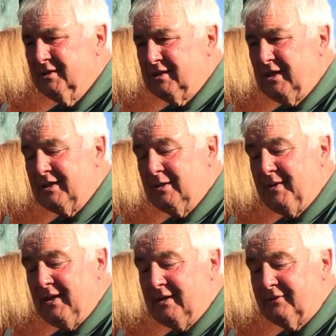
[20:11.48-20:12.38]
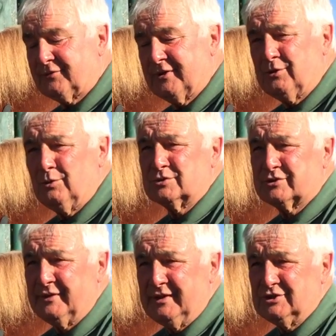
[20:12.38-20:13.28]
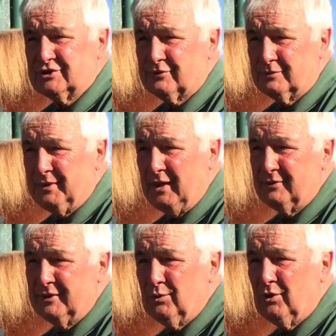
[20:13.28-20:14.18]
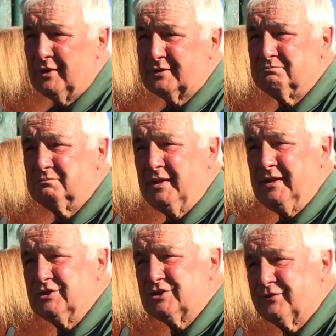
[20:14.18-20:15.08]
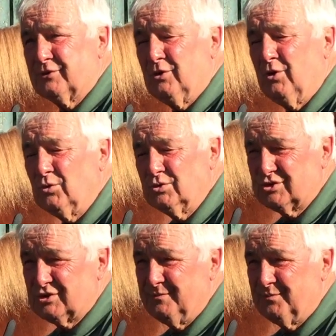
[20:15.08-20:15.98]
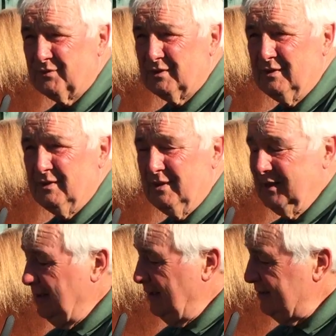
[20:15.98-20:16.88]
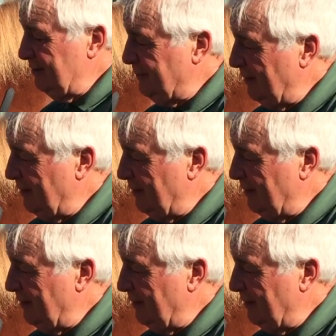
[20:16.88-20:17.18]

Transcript: cut it about 3/4 of an inch for a pony wide, inch for a horse, and you